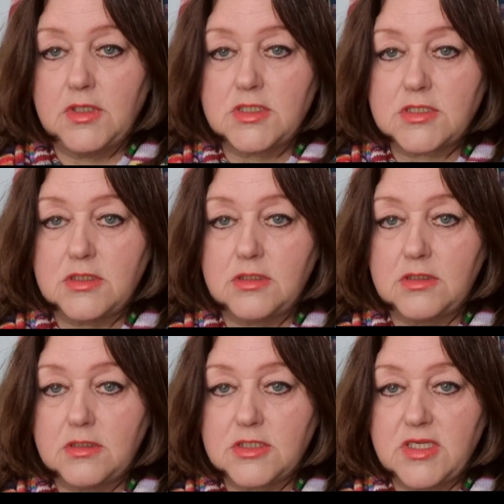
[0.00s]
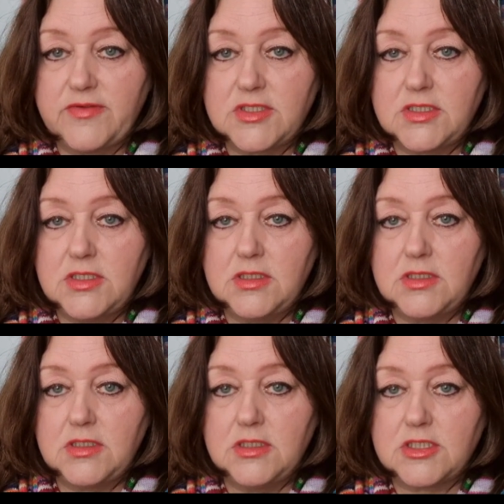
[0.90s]
It's a 70
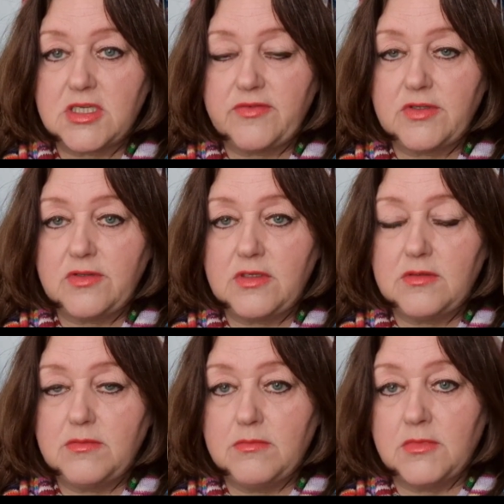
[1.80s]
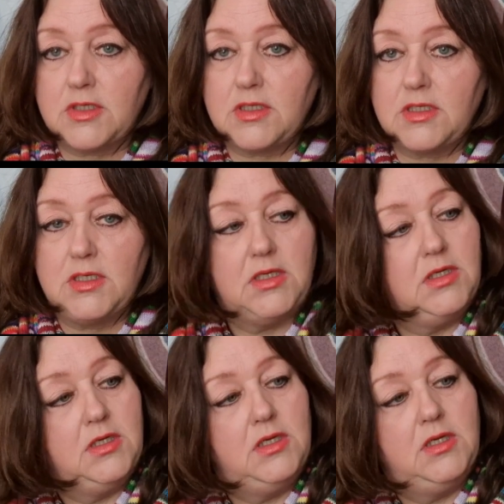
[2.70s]
mug,
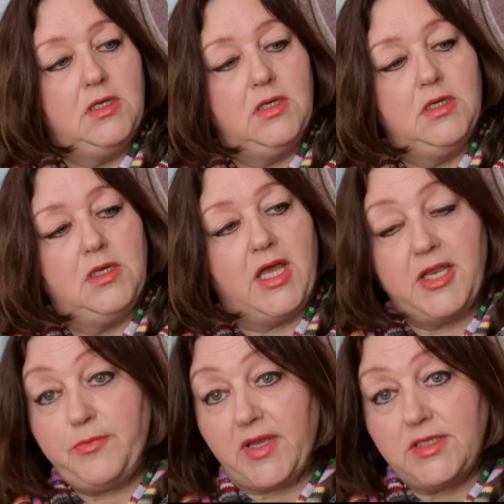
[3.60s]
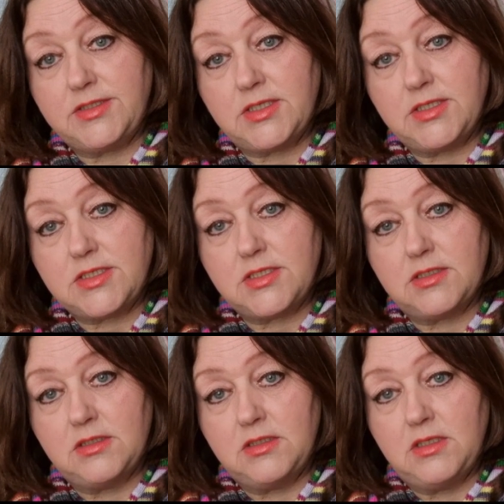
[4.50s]
hand painted.
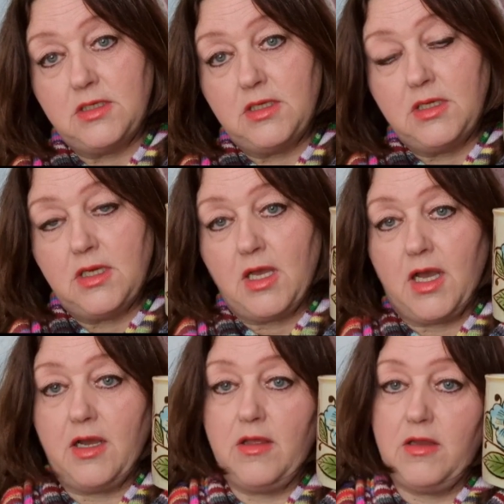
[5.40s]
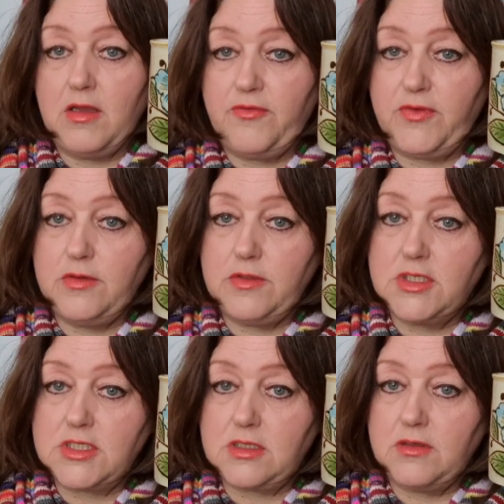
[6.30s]
A few
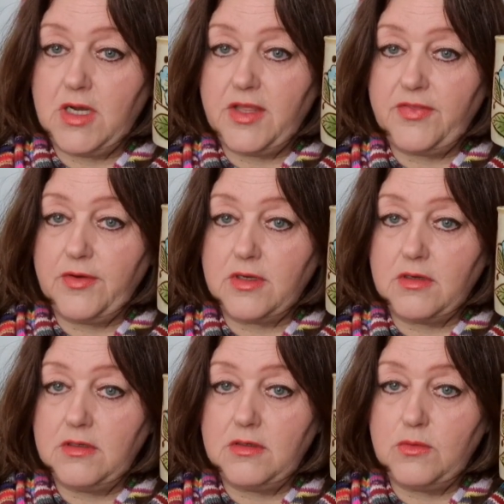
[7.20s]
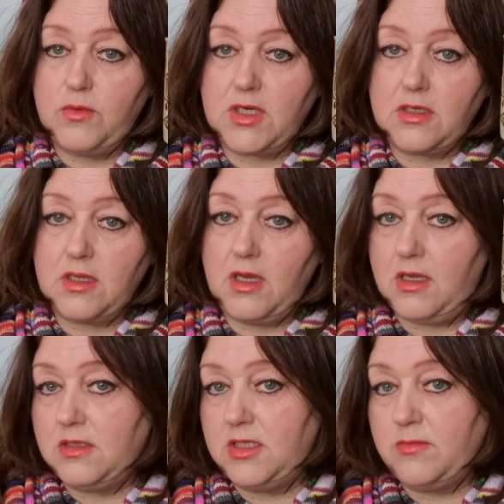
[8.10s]
years ago, I thought, oh, what an
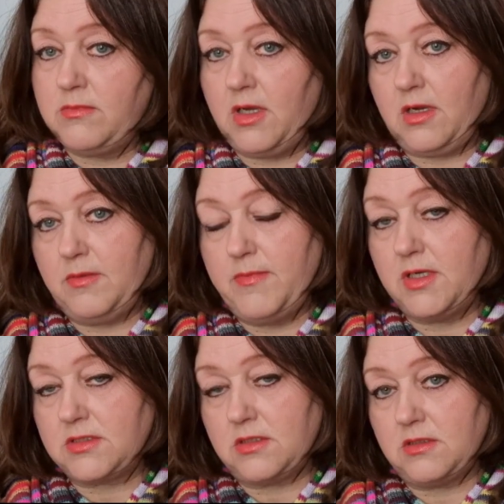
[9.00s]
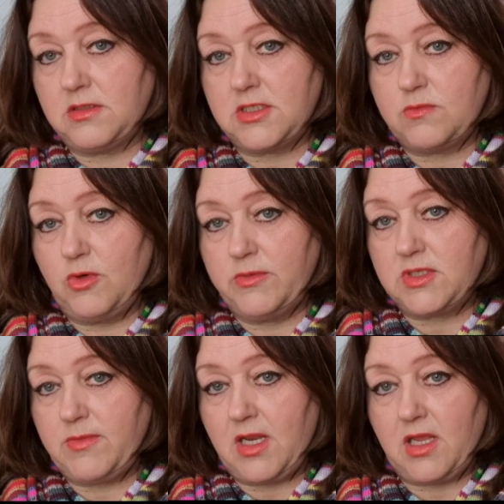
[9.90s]
ugly mug. But on this moment
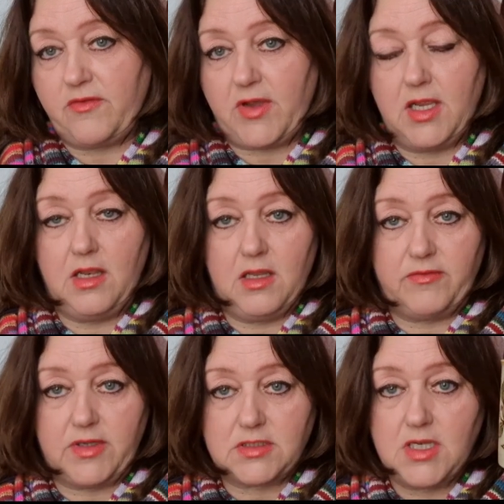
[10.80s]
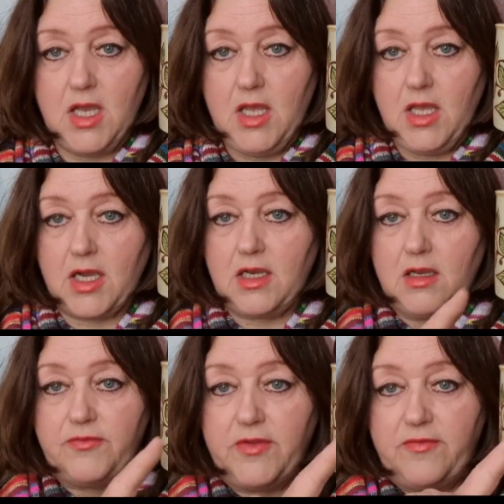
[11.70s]
in my life, I love it. I
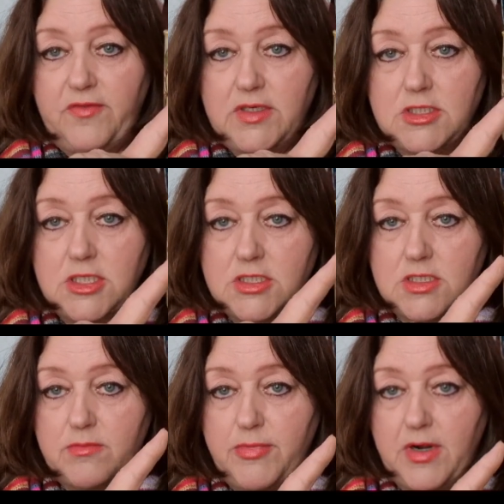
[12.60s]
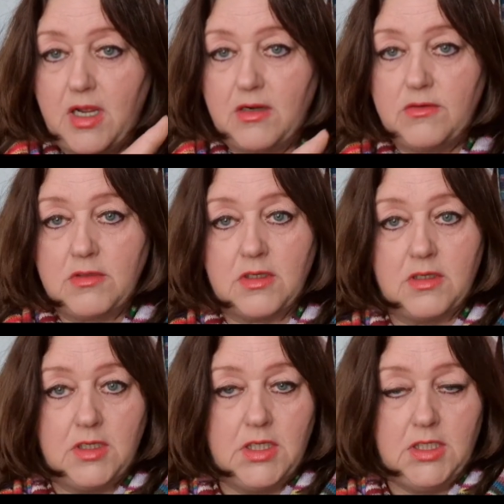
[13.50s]
love the vintage, the brown,